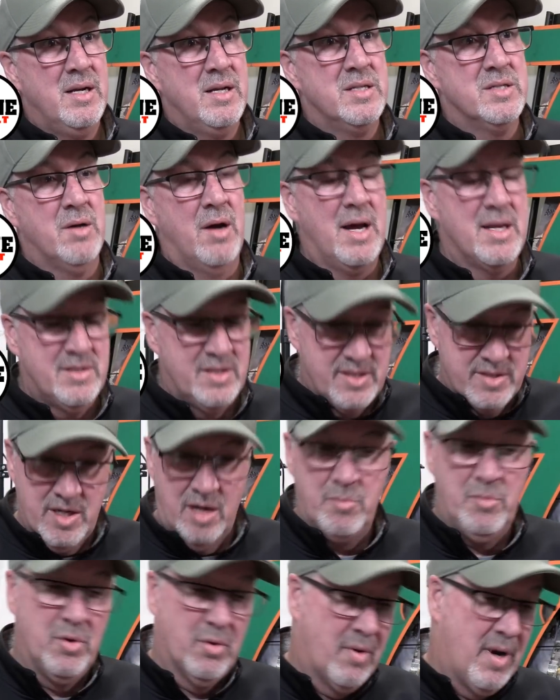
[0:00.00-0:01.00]
So I
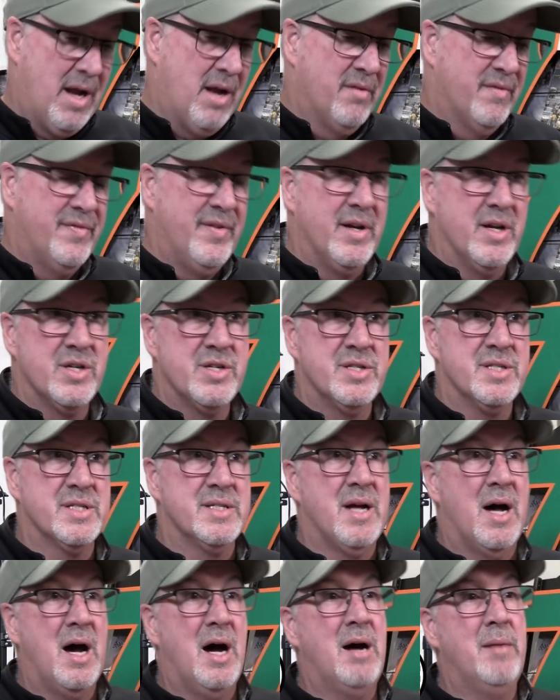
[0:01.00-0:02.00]
stumble around, finish the
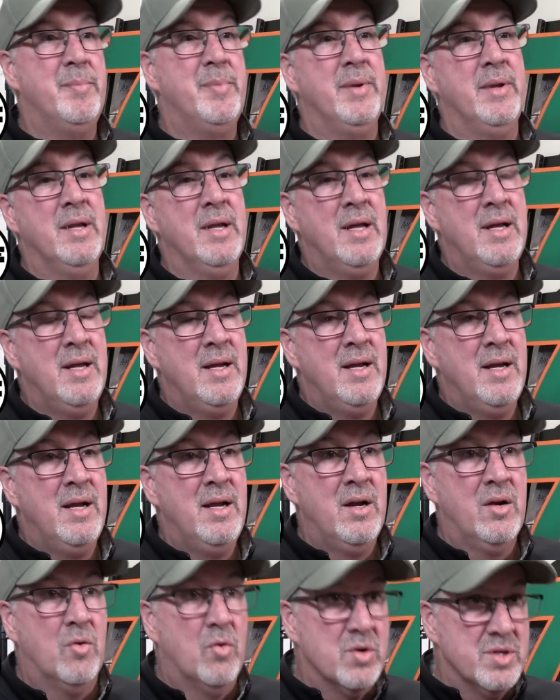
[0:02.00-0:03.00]
stop, and
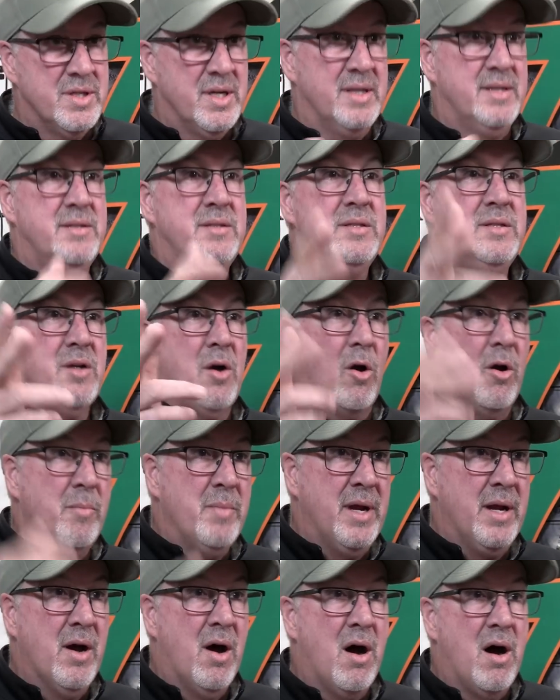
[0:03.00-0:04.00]
of course they cart
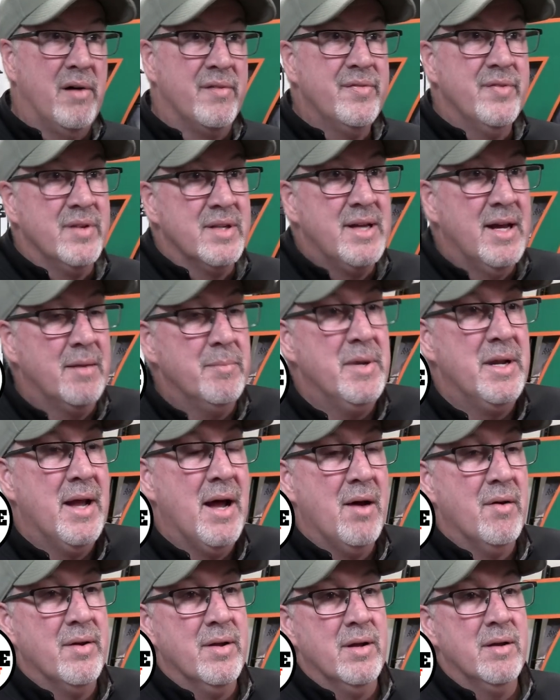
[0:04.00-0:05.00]
me off and take me
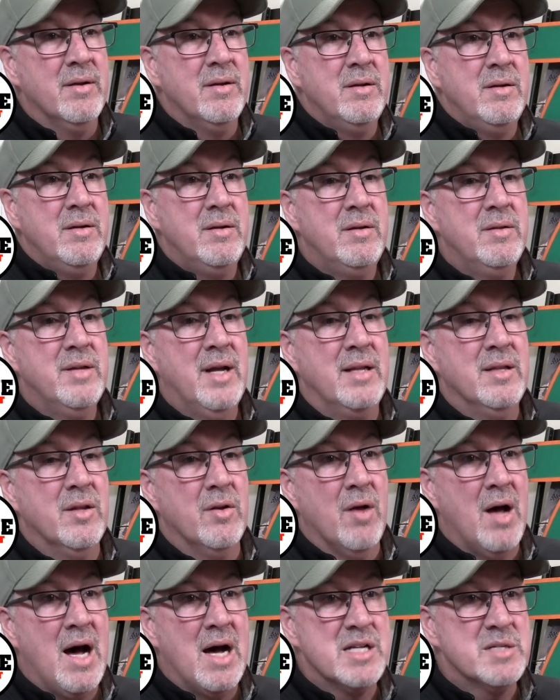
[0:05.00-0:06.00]
down to that
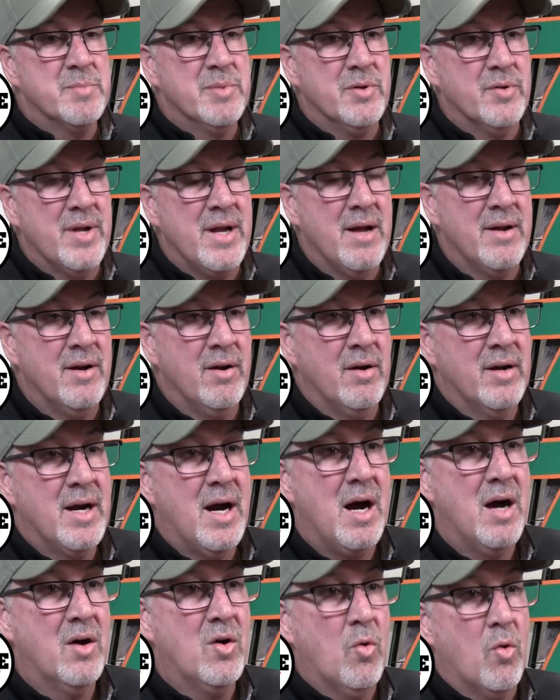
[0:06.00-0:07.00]
little hospital down there in
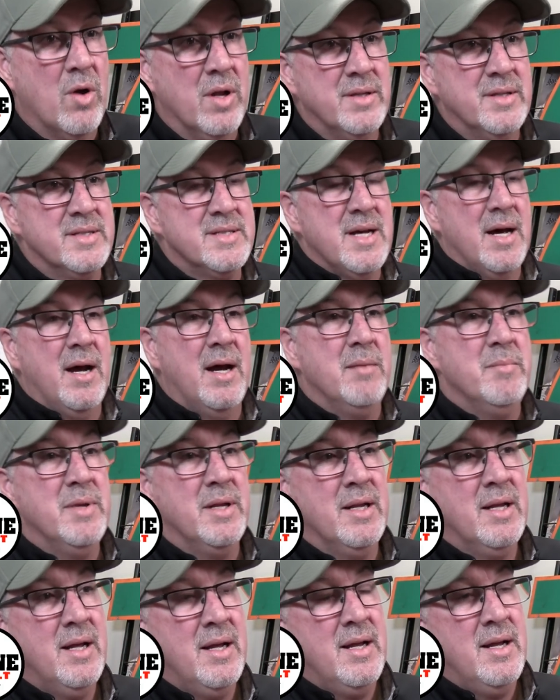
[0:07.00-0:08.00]
Concord at the time
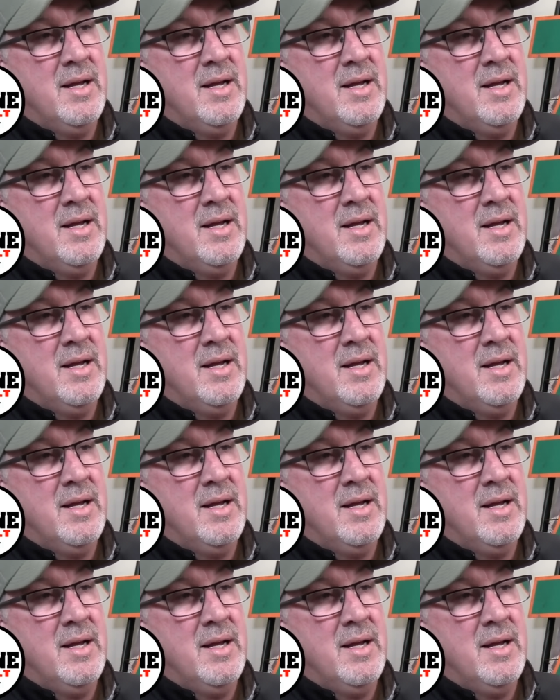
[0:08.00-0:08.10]
and